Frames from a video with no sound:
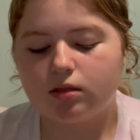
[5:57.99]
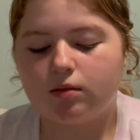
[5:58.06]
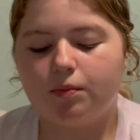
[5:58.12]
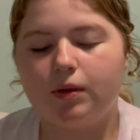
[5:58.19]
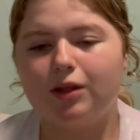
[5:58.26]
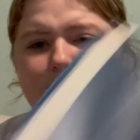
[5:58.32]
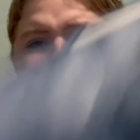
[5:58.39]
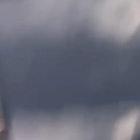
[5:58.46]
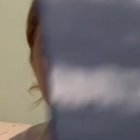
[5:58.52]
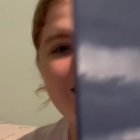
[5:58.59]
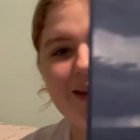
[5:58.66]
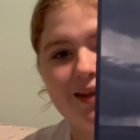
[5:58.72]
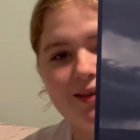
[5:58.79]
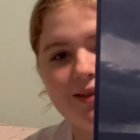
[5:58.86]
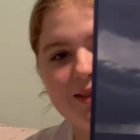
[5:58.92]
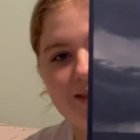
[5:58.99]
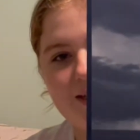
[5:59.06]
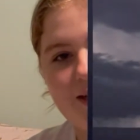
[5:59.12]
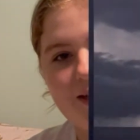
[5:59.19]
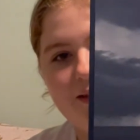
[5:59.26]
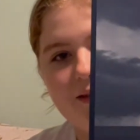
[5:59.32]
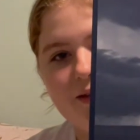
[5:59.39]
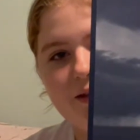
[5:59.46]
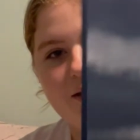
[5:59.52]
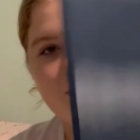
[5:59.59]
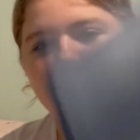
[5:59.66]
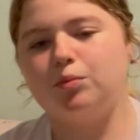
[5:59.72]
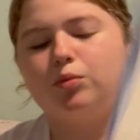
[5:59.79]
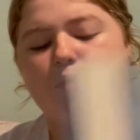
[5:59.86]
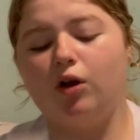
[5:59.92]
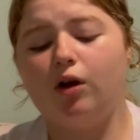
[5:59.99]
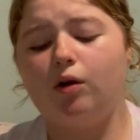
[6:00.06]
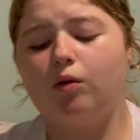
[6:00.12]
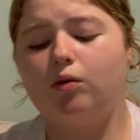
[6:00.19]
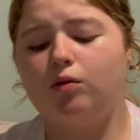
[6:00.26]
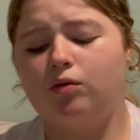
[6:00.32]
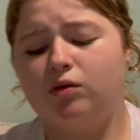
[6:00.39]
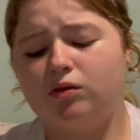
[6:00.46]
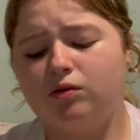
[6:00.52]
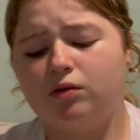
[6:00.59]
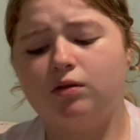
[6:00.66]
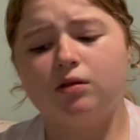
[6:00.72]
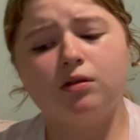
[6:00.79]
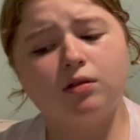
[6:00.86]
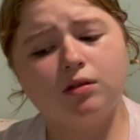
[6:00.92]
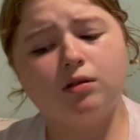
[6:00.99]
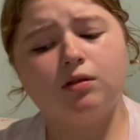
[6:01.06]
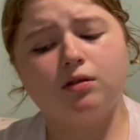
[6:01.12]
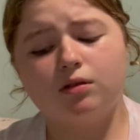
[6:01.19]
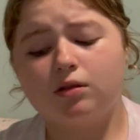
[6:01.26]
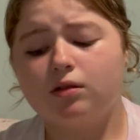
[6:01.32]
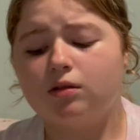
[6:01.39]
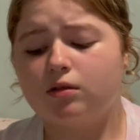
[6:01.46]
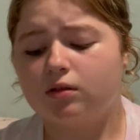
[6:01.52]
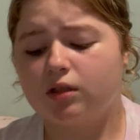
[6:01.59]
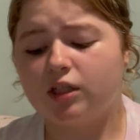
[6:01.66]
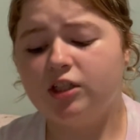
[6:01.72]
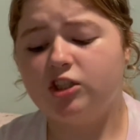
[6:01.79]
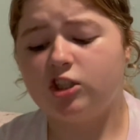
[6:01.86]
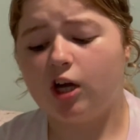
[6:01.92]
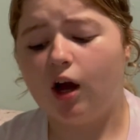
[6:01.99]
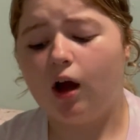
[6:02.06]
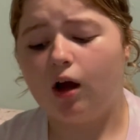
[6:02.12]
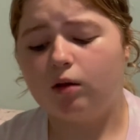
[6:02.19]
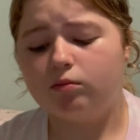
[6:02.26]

But look at the inside, like, bro, good job.